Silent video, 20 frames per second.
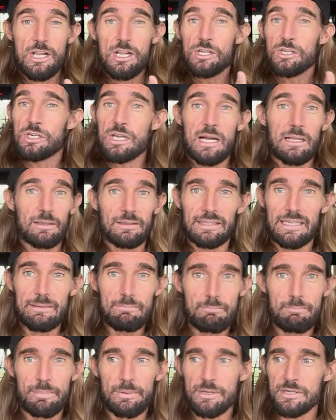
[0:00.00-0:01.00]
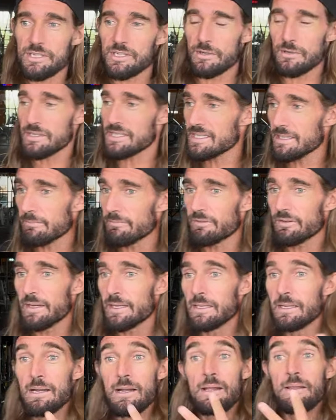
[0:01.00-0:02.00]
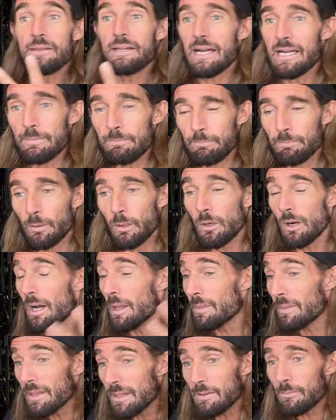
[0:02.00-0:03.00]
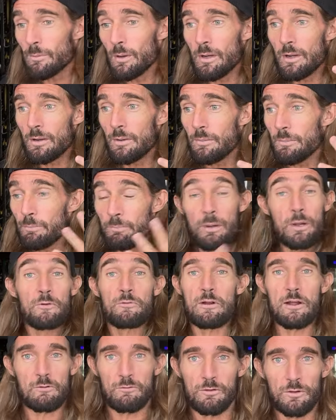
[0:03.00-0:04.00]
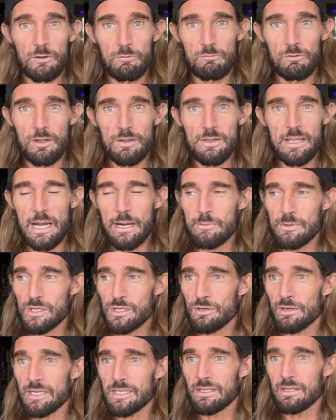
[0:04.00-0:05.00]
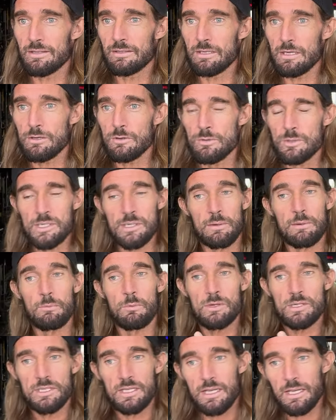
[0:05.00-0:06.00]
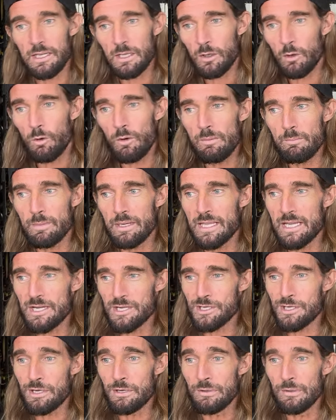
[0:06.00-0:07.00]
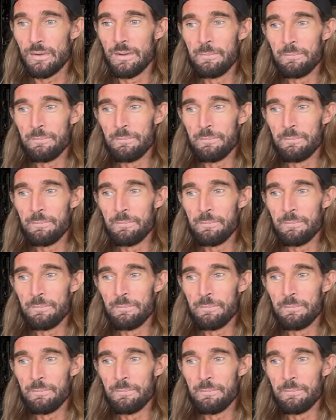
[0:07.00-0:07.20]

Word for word: Gel Nimbus or something that I'd bought, and they were perfect for the run that I was trying to do. So it wasn't an equipment issue.